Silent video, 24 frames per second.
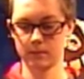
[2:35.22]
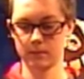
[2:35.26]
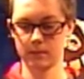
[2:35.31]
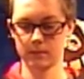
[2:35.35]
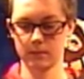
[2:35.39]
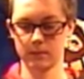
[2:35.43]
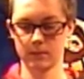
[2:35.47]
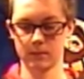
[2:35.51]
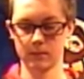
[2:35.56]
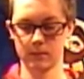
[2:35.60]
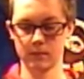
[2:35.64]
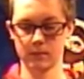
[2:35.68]

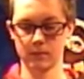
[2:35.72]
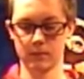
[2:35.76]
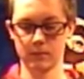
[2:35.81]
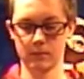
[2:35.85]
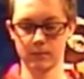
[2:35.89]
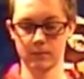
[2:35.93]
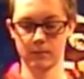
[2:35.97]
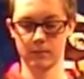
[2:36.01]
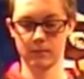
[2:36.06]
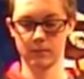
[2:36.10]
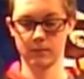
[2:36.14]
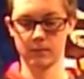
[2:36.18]

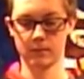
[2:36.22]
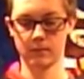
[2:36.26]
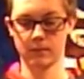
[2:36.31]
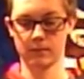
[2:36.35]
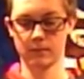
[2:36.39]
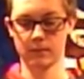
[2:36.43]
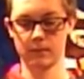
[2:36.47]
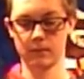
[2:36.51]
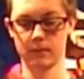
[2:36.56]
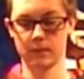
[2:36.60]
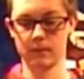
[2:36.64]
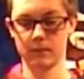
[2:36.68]

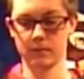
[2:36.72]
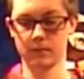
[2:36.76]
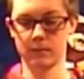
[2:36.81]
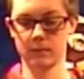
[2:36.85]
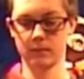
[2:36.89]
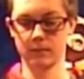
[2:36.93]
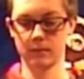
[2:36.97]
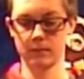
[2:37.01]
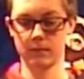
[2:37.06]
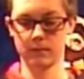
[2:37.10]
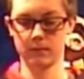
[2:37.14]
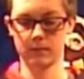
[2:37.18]

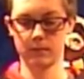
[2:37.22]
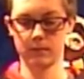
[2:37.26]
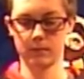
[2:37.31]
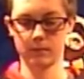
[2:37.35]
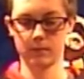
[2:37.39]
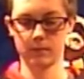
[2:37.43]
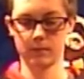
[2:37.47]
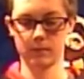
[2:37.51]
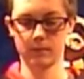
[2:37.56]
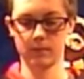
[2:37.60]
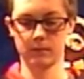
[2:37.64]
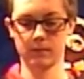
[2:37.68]

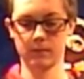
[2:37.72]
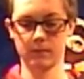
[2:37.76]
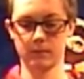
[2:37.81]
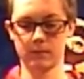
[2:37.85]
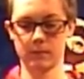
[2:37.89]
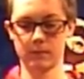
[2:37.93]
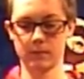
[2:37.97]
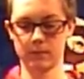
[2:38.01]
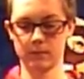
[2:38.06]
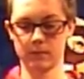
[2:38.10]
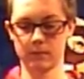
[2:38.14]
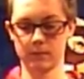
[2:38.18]

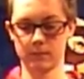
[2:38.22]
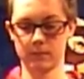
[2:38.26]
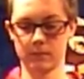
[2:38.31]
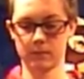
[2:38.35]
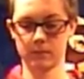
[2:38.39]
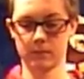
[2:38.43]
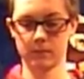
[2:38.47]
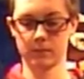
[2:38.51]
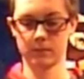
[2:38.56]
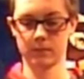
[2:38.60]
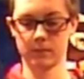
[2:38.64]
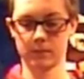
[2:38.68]

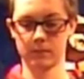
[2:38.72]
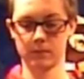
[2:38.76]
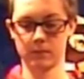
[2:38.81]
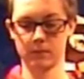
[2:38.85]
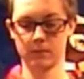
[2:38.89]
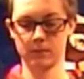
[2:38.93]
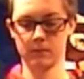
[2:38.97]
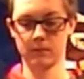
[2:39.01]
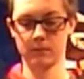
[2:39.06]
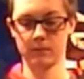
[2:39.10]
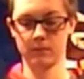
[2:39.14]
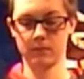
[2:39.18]

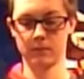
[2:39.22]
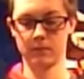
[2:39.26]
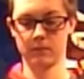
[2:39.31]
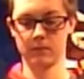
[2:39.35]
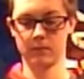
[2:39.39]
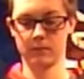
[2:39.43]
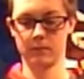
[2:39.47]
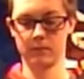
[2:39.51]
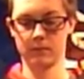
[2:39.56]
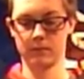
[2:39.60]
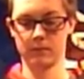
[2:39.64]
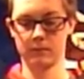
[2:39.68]

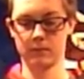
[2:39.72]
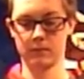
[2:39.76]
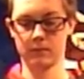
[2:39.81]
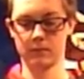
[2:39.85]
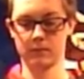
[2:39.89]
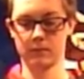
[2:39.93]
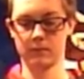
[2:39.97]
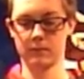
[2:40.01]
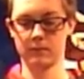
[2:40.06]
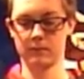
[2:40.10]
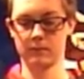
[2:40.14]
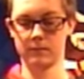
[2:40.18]

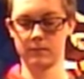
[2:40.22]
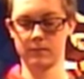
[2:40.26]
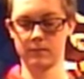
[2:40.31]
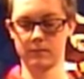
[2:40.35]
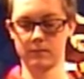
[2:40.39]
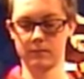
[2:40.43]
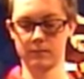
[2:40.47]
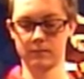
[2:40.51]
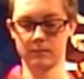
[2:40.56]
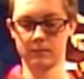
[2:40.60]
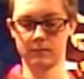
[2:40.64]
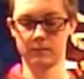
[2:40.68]

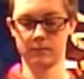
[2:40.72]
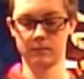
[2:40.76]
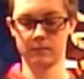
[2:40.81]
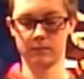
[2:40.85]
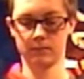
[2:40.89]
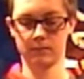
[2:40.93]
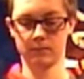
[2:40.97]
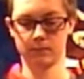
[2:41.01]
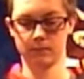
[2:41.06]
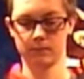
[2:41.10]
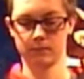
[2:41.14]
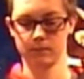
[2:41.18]

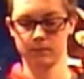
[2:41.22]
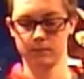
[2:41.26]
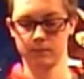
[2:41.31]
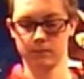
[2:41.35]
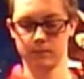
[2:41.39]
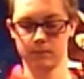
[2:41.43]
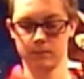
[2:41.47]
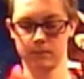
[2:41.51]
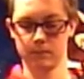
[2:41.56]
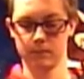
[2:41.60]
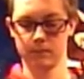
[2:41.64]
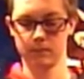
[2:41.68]

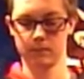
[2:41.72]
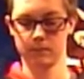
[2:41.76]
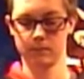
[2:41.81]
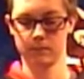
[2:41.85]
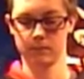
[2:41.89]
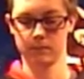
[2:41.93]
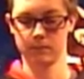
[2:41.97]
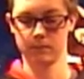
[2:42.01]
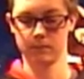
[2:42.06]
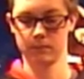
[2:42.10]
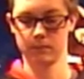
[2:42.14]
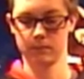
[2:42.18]

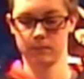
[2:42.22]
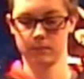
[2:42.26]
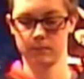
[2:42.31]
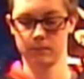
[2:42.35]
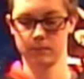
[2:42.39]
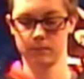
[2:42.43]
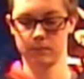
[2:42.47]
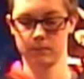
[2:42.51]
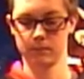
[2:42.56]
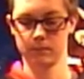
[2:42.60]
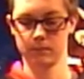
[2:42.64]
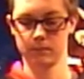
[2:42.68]

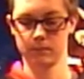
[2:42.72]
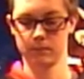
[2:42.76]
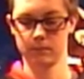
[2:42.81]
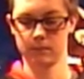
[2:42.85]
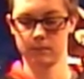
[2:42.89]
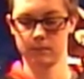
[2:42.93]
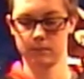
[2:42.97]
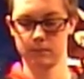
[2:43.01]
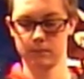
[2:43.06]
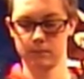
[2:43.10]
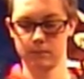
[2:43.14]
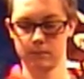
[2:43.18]

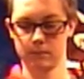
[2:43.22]
(not speaking)